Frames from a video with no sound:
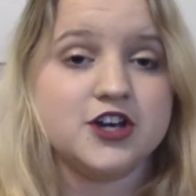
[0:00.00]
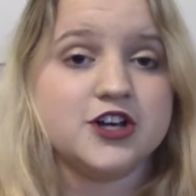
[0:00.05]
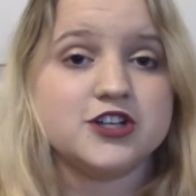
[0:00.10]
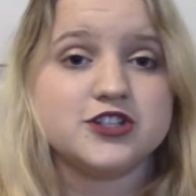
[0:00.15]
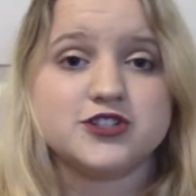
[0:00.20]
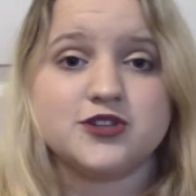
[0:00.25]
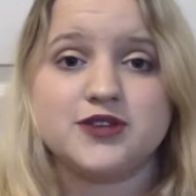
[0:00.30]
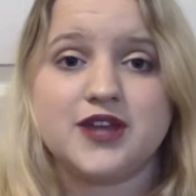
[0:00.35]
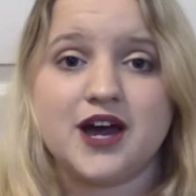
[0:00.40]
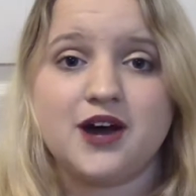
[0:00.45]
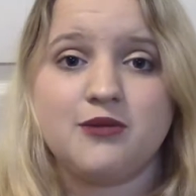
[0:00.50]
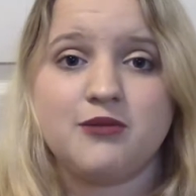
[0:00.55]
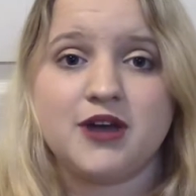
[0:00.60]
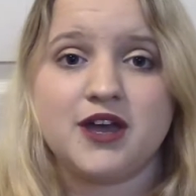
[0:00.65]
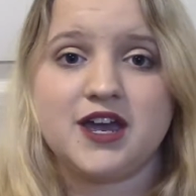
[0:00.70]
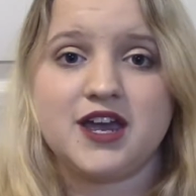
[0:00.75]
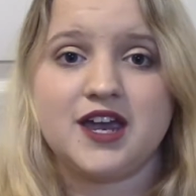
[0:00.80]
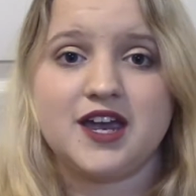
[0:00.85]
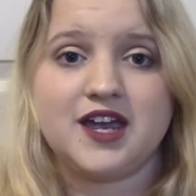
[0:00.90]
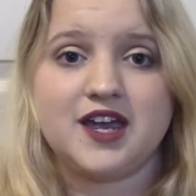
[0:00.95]
So that
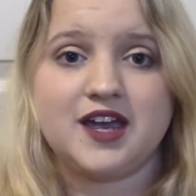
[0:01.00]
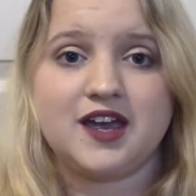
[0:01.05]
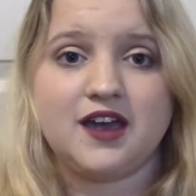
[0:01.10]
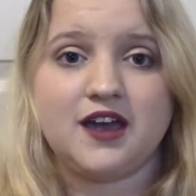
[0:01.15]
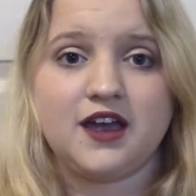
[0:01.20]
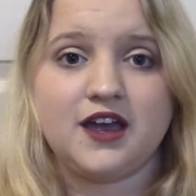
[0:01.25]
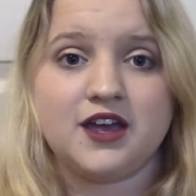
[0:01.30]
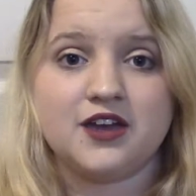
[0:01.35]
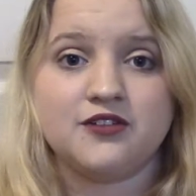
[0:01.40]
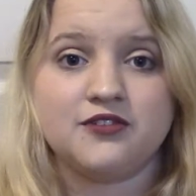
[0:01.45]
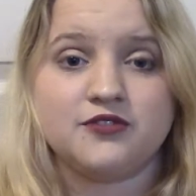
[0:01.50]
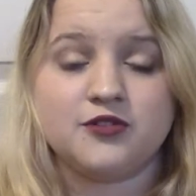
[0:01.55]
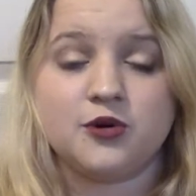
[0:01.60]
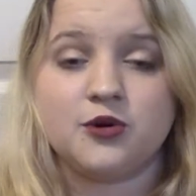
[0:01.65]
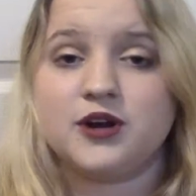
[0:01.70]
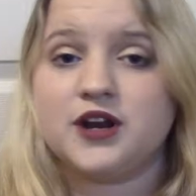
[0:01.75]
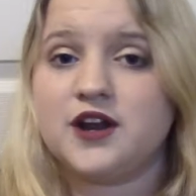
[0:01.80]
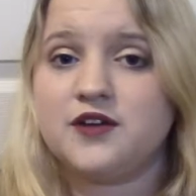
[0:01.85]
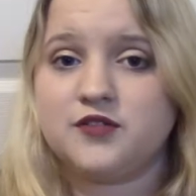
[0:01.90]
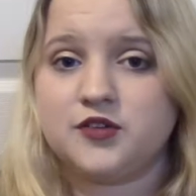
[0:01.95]
way, if for
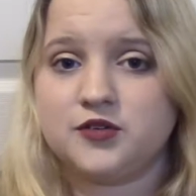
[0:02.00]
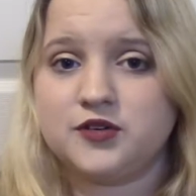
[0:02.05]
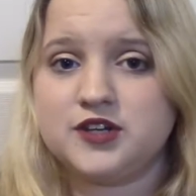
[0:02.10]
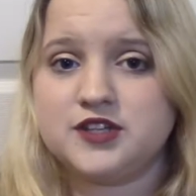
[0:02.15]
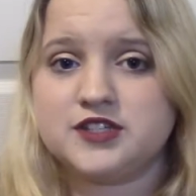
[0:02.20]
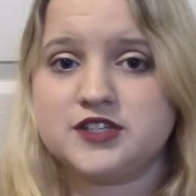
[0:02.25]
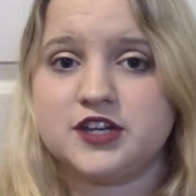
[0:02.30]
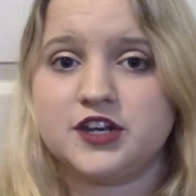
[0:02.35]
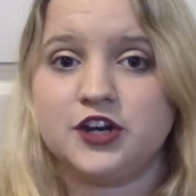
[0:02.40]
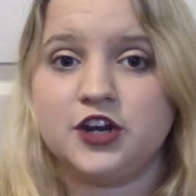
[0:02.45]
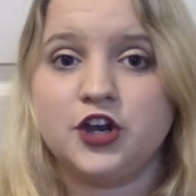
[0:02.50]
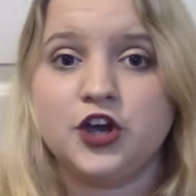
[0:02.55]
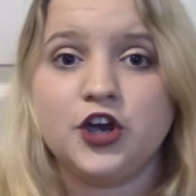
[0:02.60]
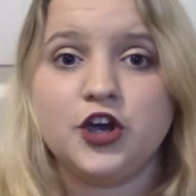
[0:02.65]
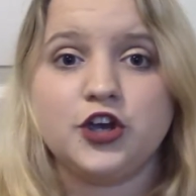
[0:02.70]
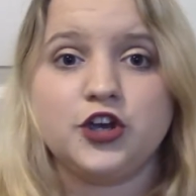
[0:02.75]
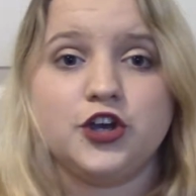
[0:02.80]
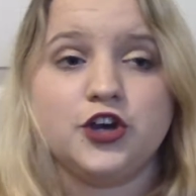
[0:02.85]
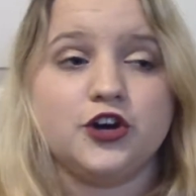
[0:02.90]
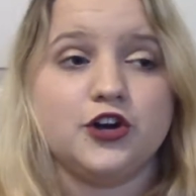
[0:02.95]
whatever reason
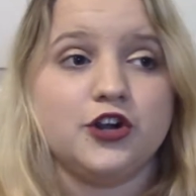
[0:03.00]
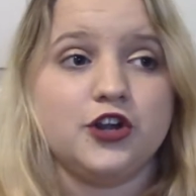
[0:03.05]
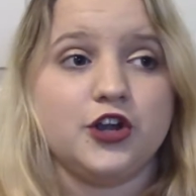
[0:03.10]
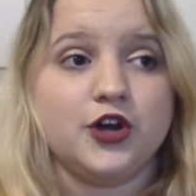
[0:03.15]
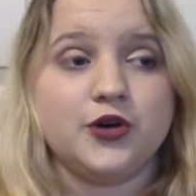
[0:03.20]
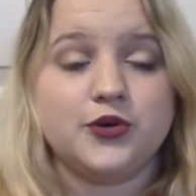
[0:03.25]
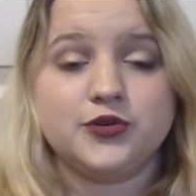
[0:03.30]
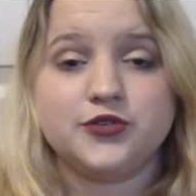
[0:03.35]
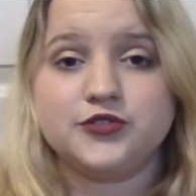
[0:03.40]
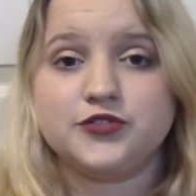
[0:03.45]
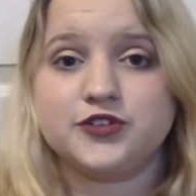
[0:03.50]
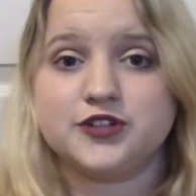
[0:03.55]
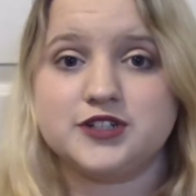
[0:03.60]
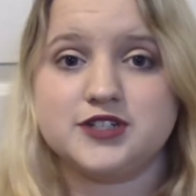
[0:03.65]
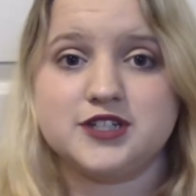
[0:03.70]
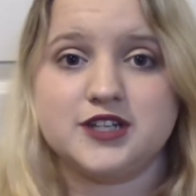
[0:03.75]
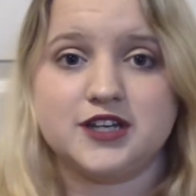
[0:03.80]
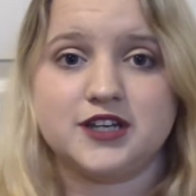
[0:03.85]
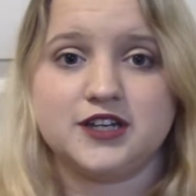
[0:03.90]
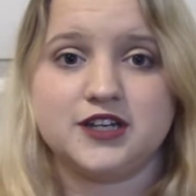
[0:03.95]
you're alone for
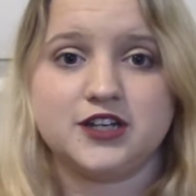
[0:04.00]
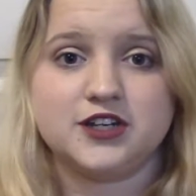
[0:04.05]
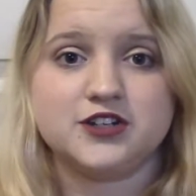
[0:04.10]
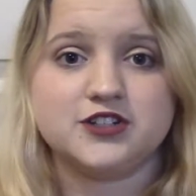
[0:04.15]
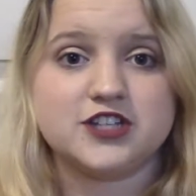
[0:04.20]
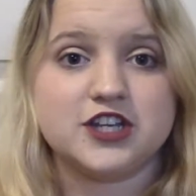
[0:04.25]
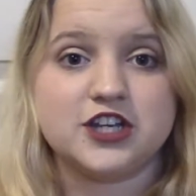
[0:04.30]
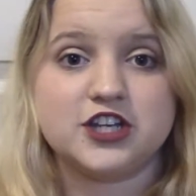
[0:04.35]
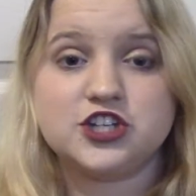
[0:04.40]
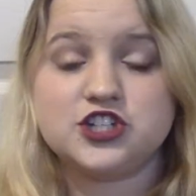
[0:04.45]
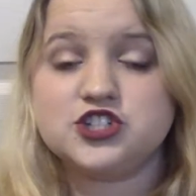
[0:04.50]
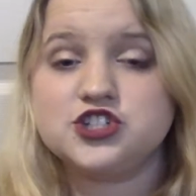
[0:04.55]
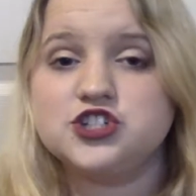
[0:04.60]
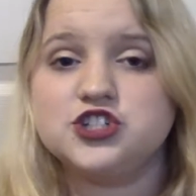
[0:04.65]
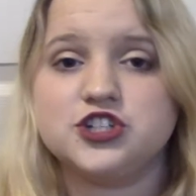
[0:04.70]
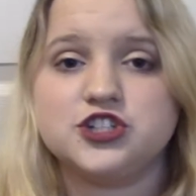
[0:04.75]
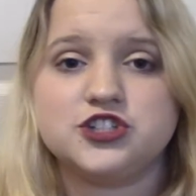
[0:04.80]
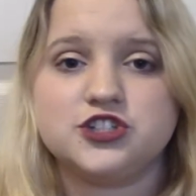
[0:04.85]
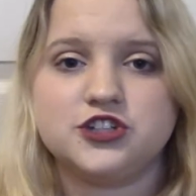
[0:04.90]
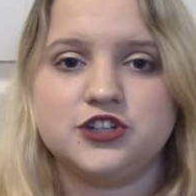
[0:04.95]
10 years and it's
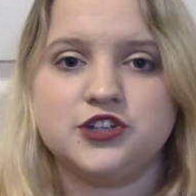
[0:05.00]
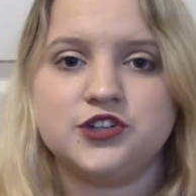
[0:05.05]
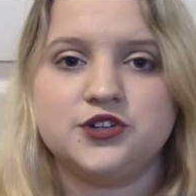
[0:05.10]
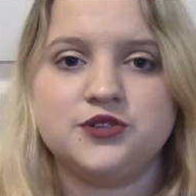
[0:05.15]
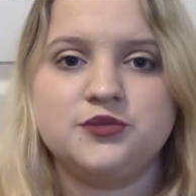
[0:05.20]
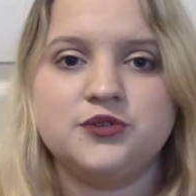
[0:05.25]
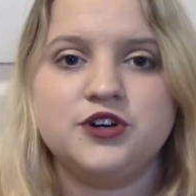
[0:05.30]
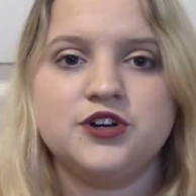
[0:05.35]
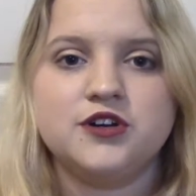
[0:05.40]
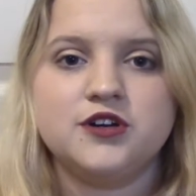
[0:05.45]
just you,